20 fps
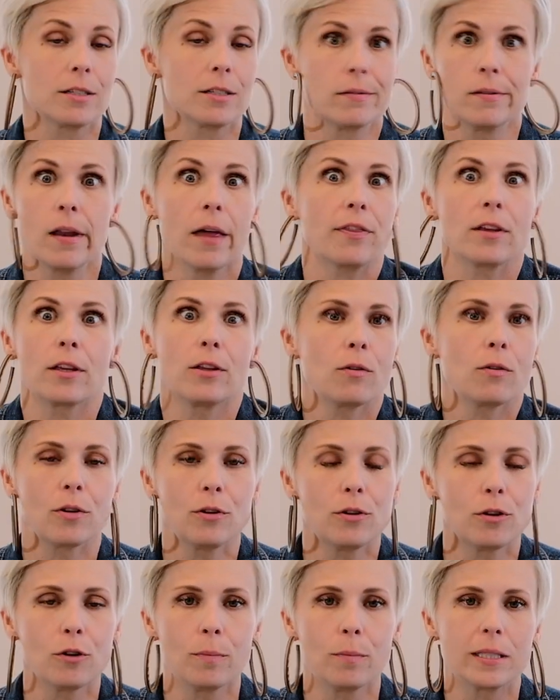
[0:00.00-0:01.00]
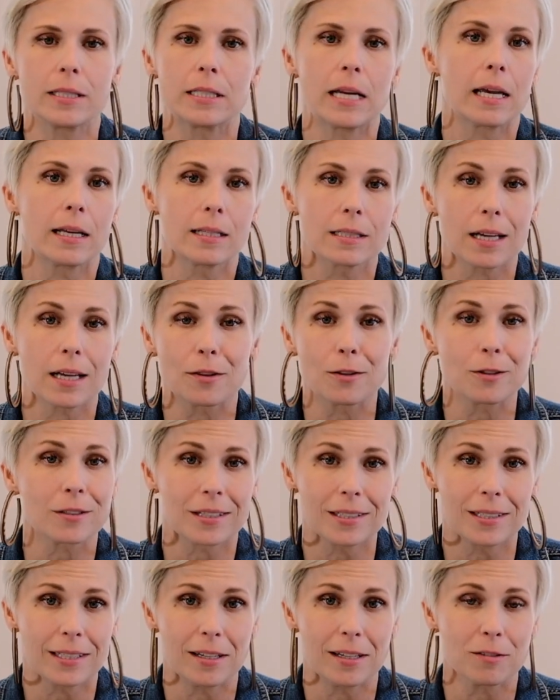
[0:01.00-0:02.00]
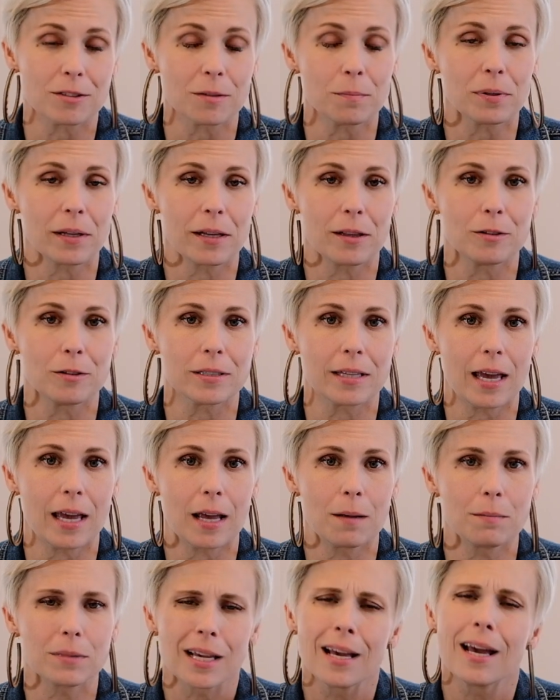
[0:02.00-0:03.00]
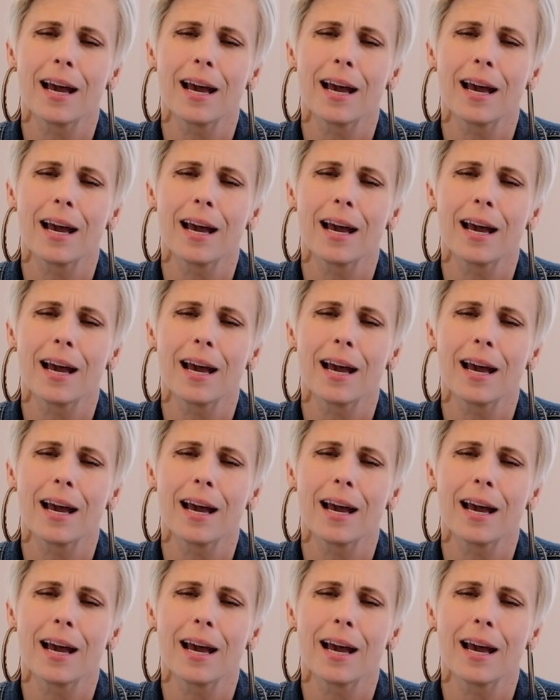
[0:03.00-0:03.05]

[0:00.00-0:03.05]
nothing you can do but stay inside those casinos and play those games.